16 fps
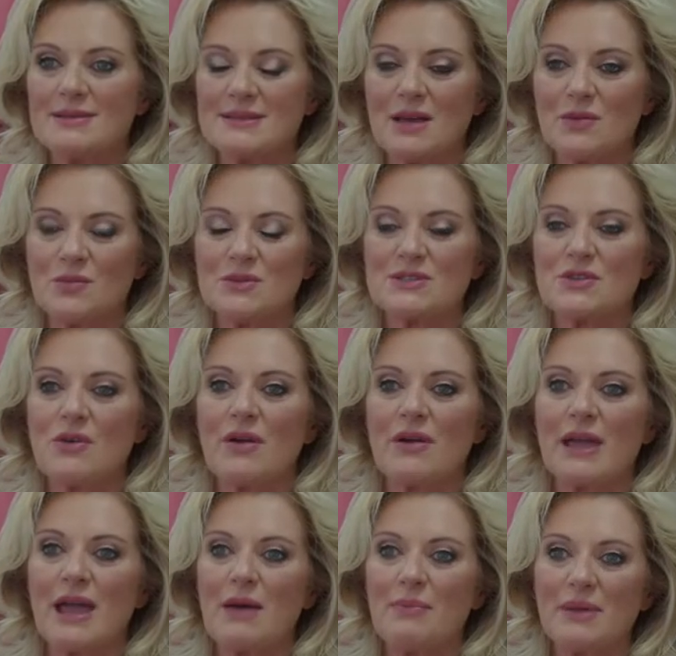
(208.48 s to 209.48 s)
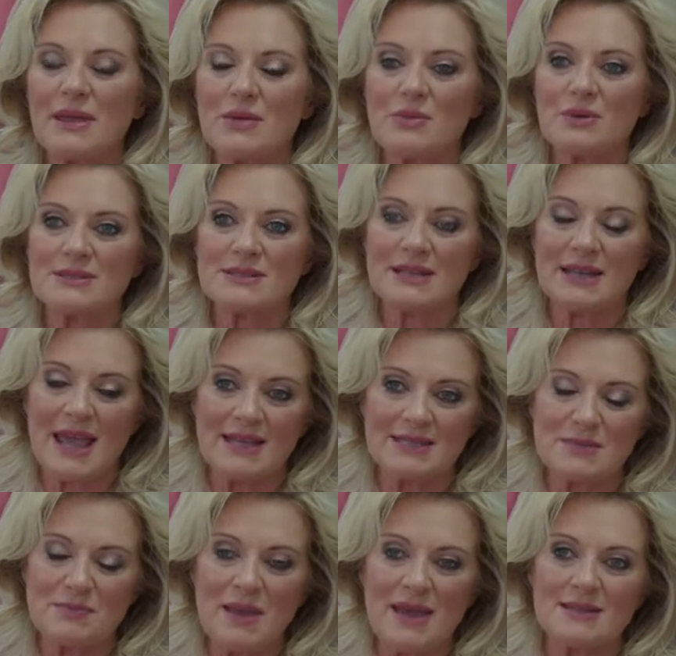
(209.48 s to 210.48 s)
son was growing up, he was an
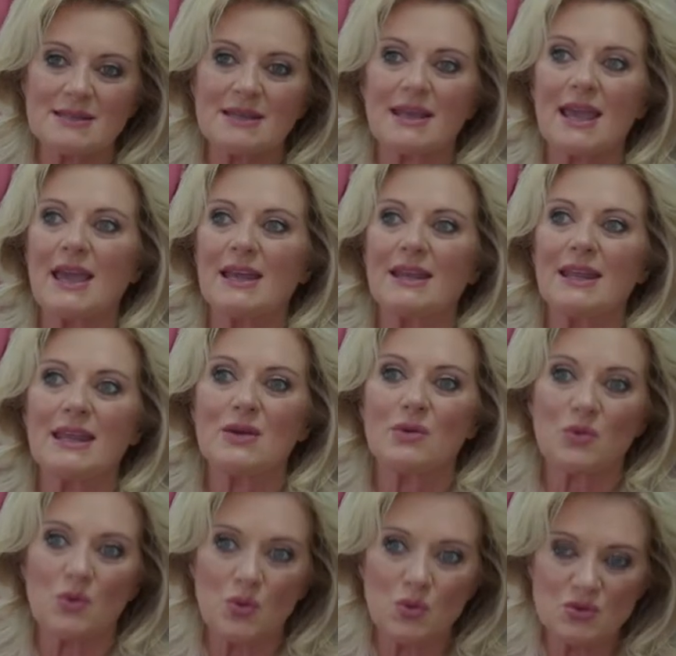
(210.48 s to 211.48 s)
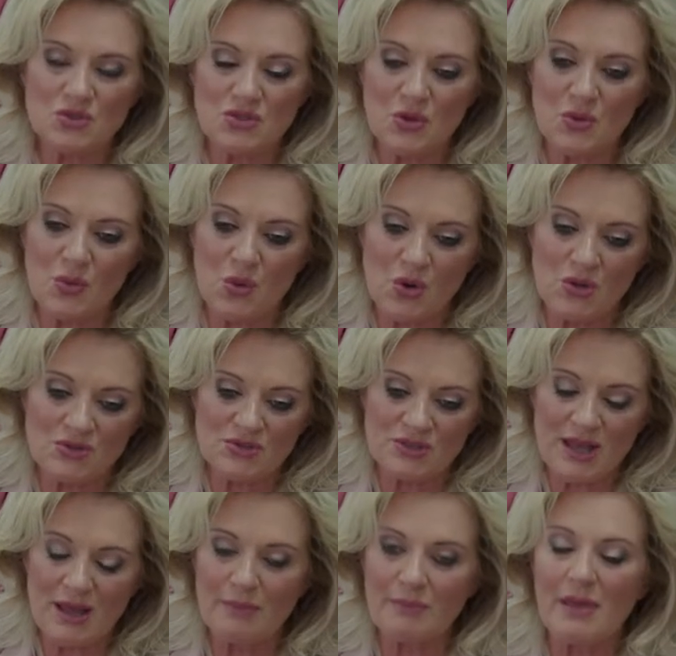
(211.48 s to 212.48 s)
asthmatic, and he also was,
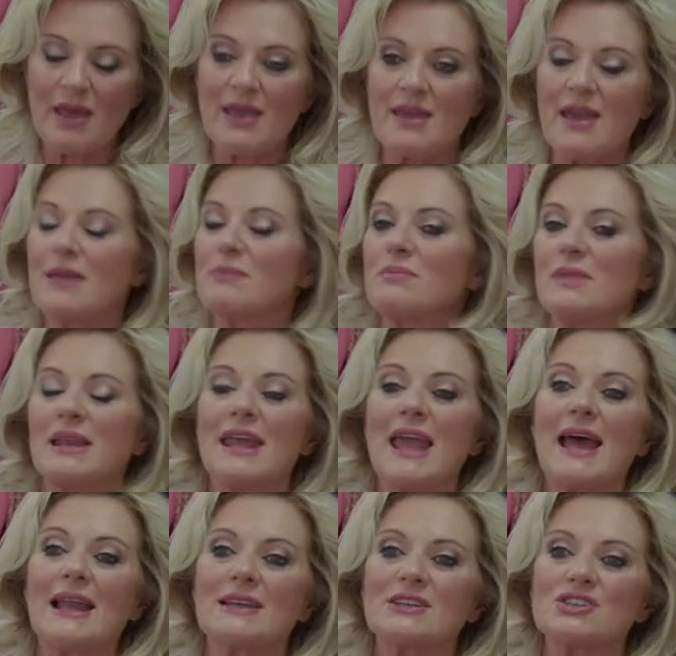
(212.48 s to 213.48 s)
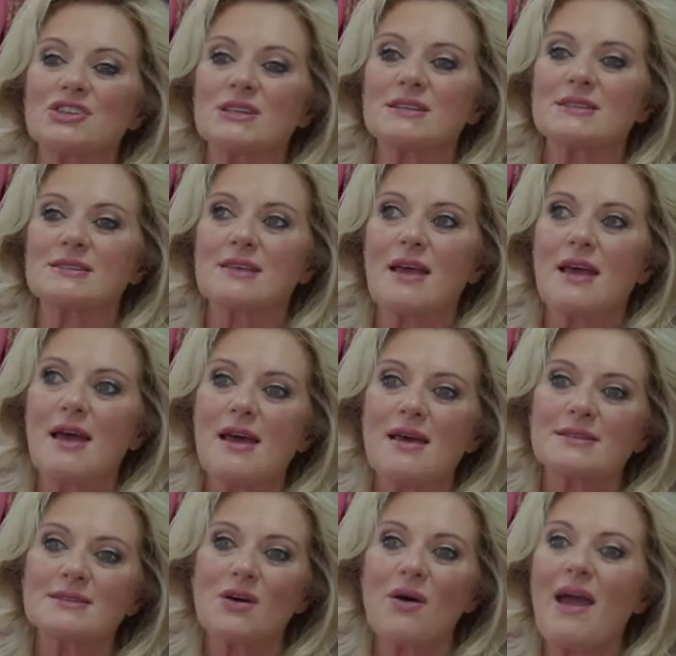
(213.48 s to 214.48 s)
he had many allergies.
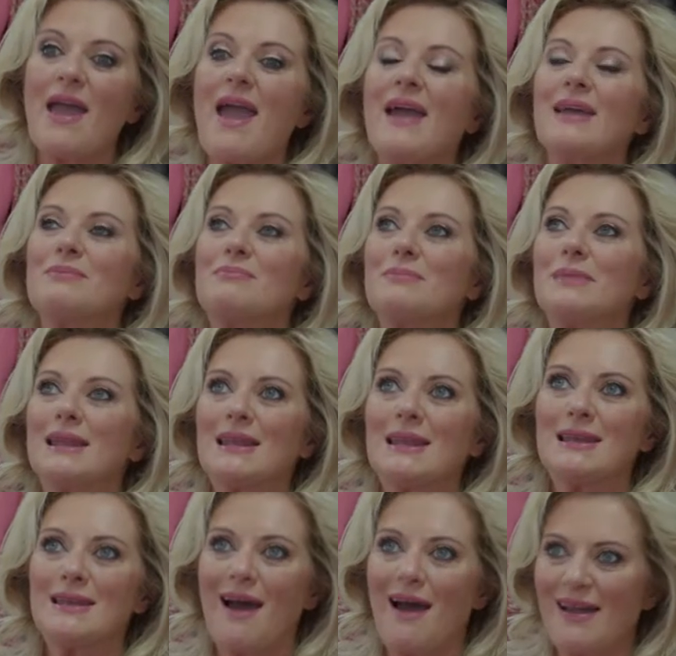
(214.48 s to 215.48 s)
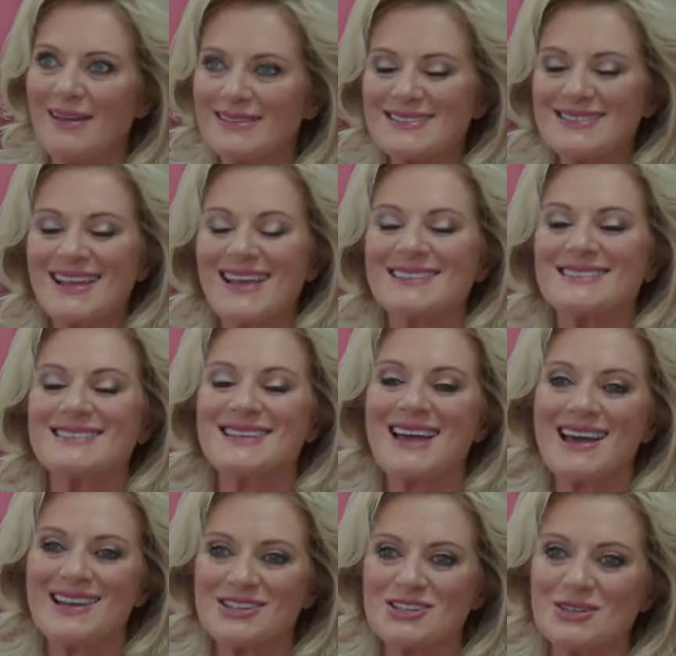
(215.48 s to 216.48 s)
So I had many nights at
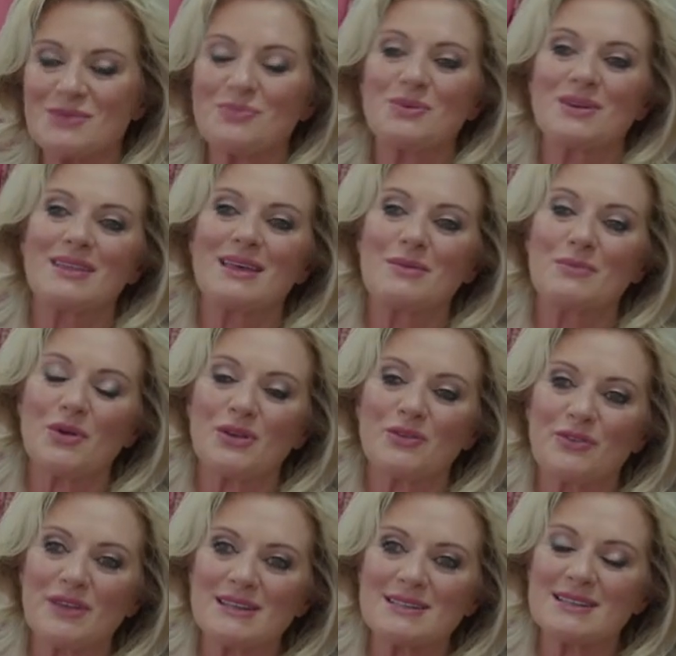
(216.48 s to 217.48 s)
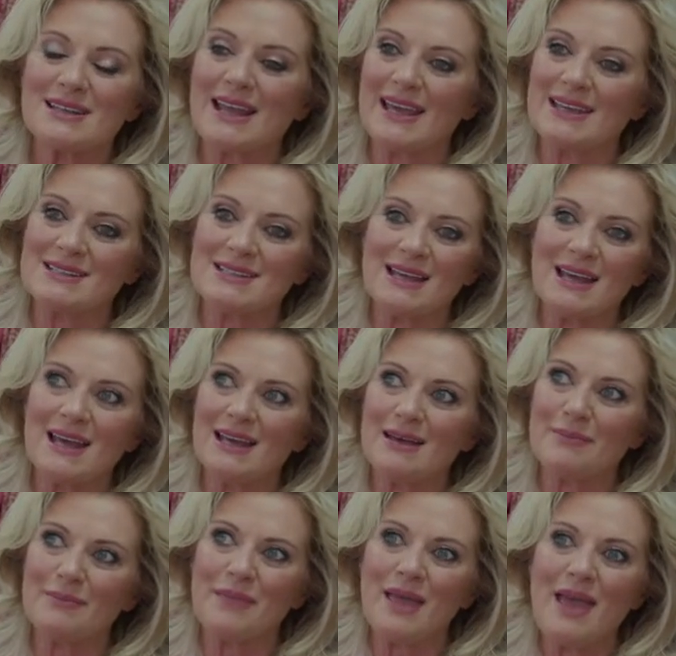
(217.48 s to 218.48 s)
Starship with him on a ventilator.
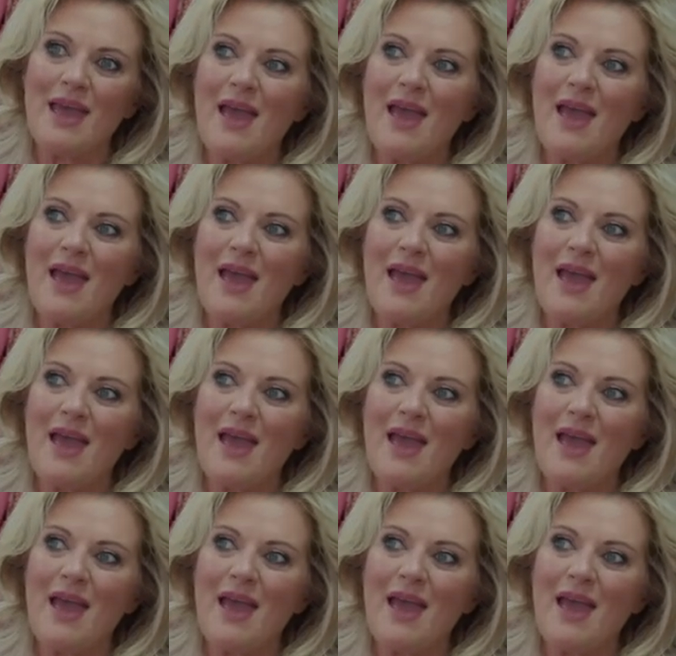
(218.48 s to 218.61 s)
And